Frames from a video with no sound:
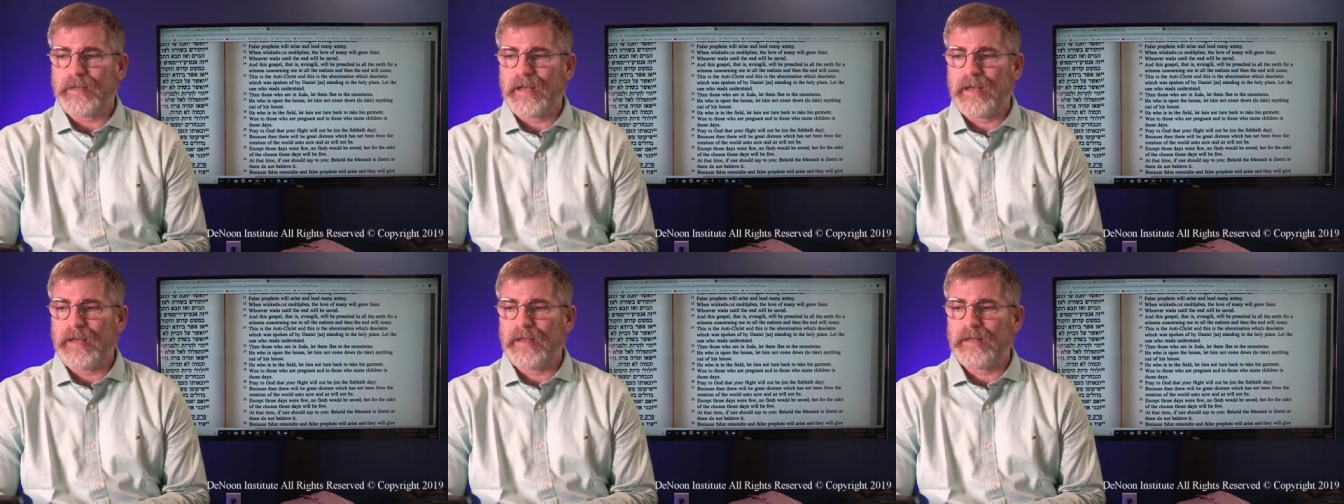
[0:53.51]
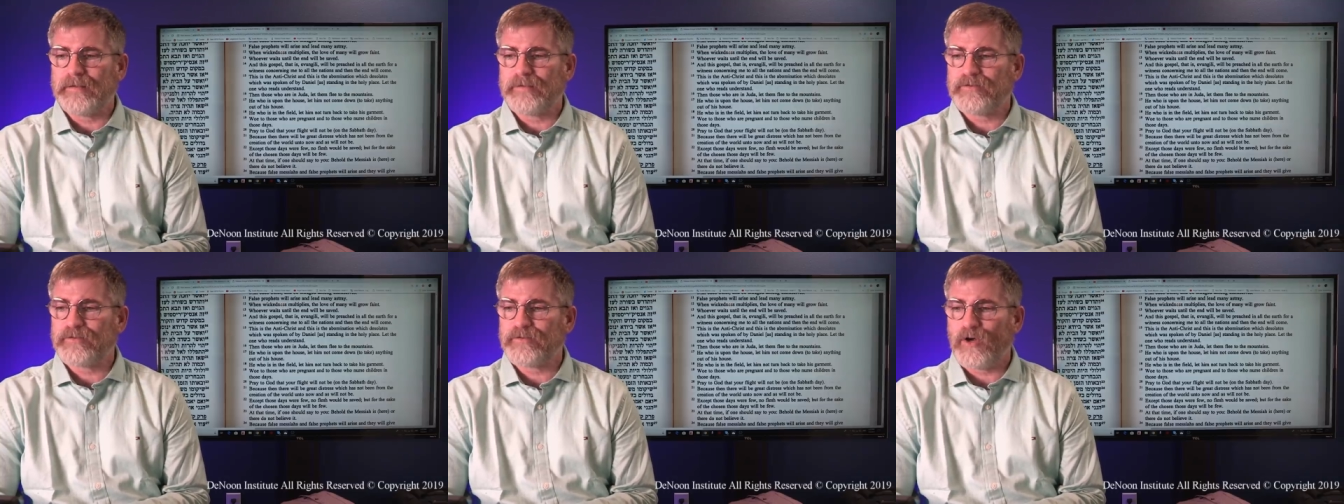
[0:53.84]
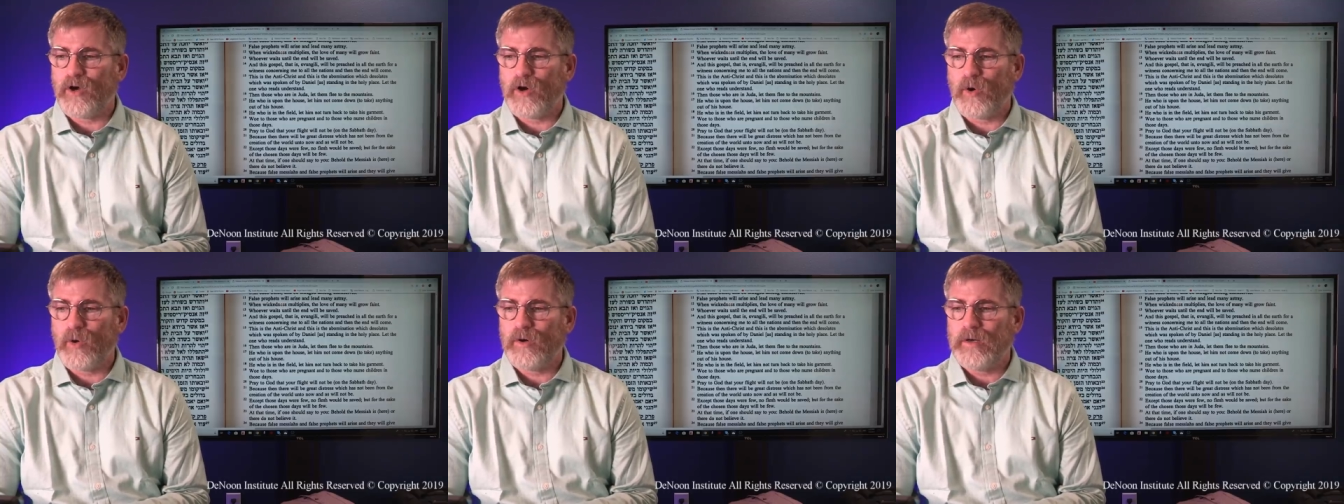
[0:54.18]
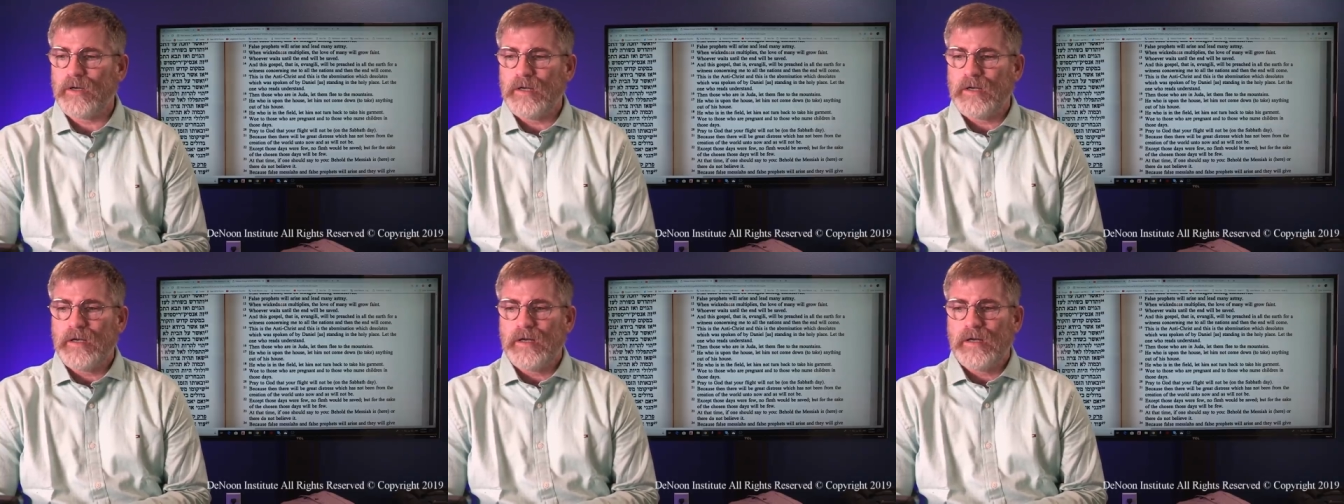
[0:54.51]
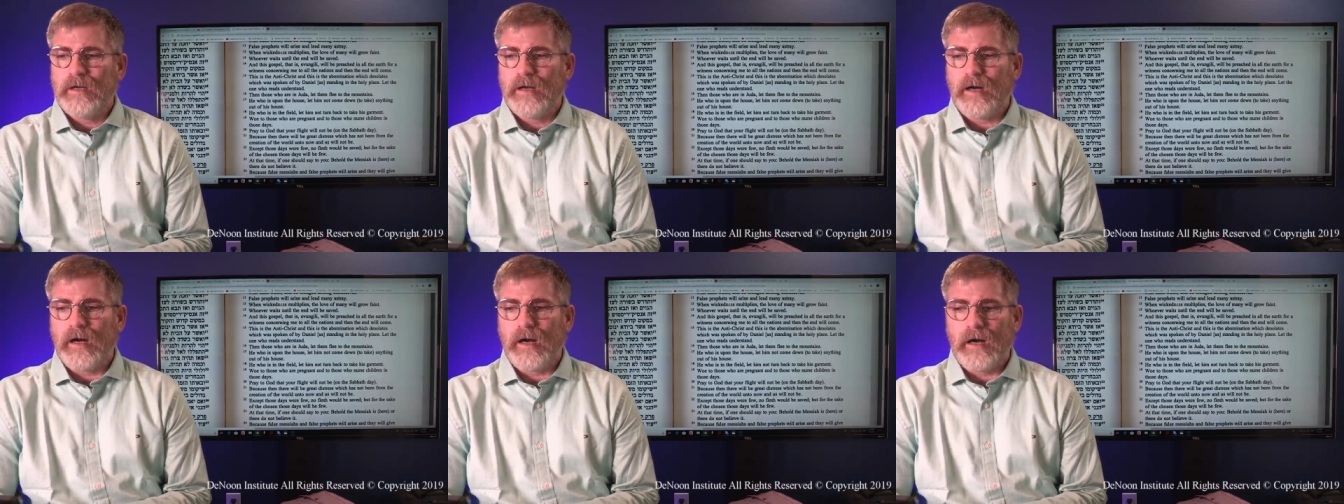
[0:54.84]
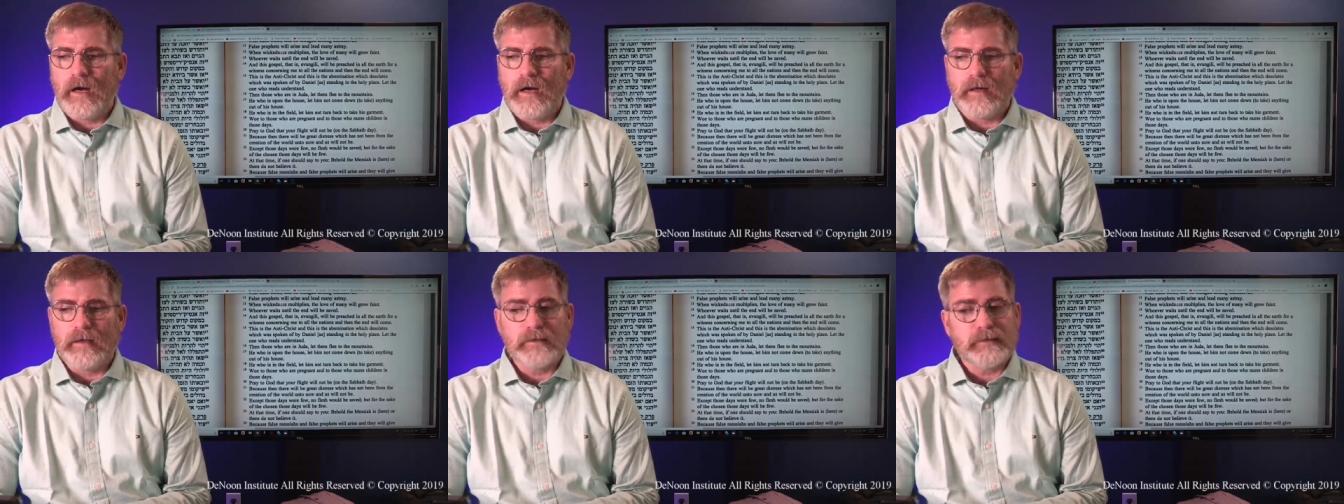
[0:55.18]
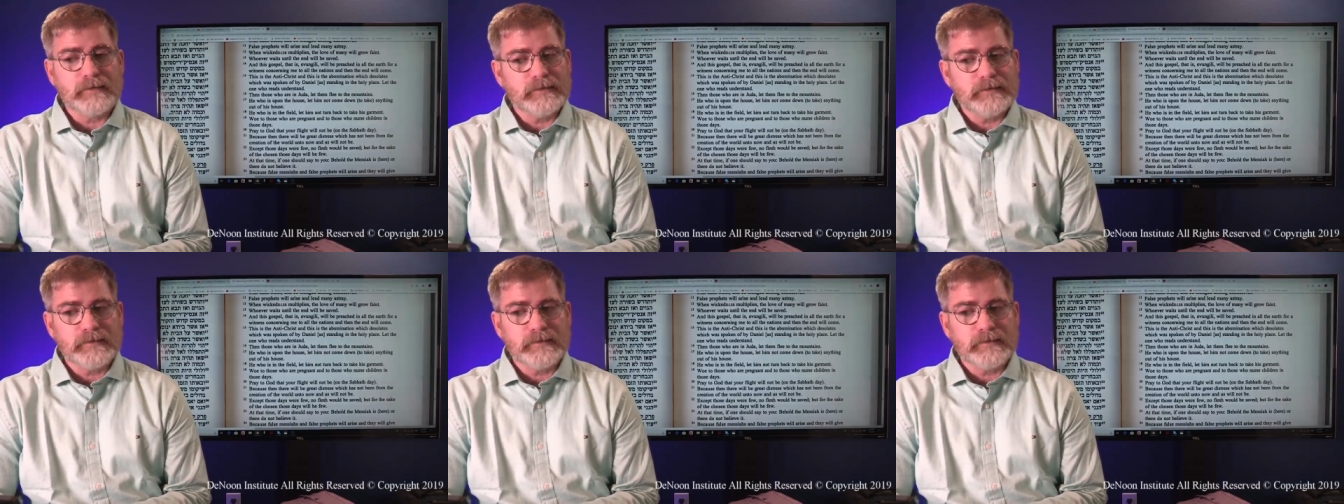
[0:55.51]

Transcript: And so, uh,